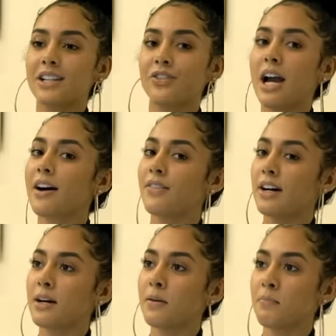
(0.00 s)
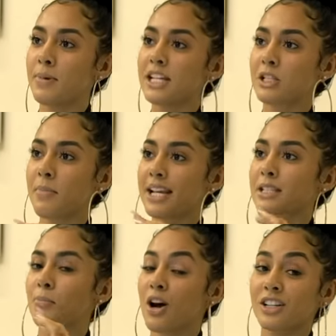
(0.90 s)
if you have a
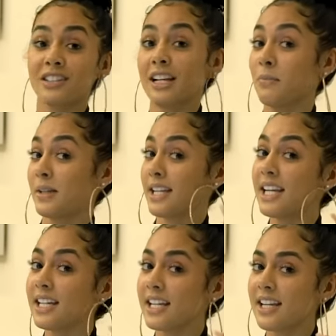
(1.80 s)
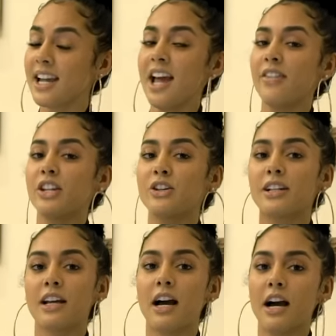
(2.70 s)
beach-based product like a bikini, then you
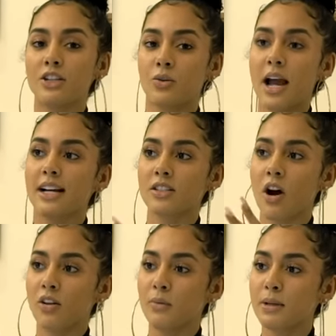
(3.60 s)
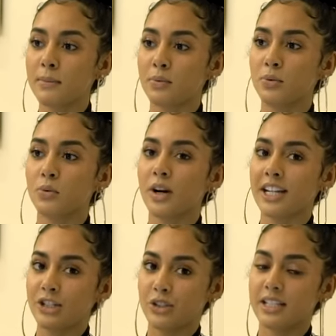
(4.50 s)
can attract all the people who are
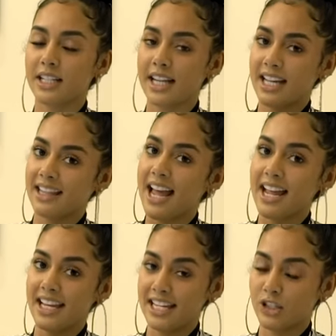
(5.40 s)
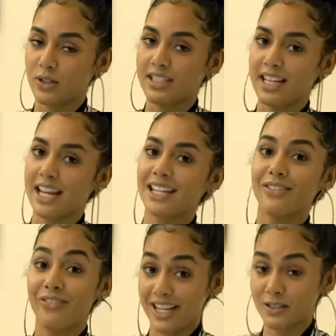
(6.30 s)
interested in that interest in
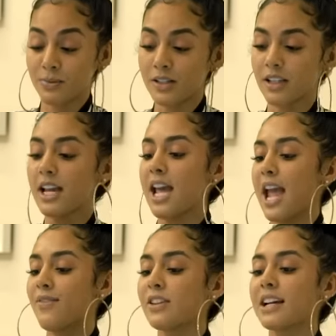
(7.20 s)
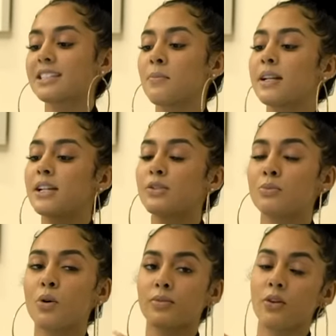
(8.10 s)
Facebook. If you like somebody who's
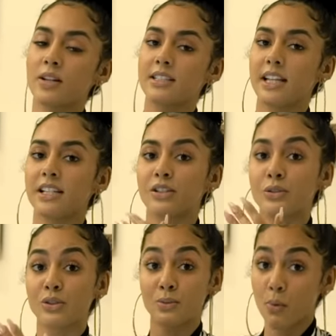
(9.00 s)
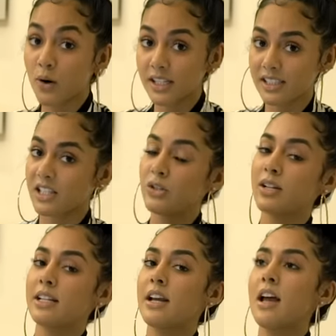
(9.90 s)
more focused into sports, then you
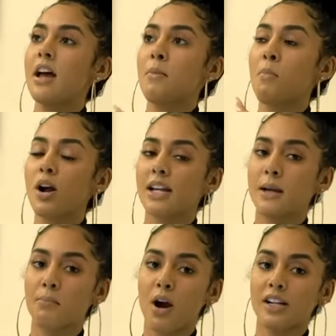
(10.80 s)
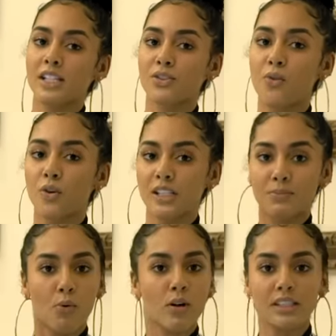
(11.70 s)
can market products for
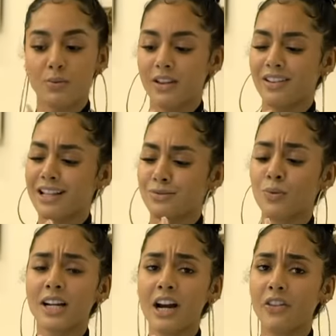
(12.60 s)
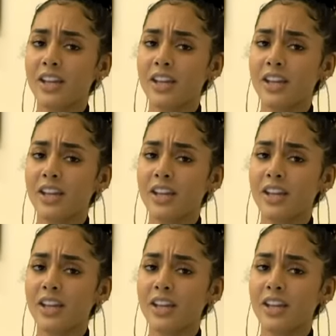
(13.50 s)
sports, whether that's workout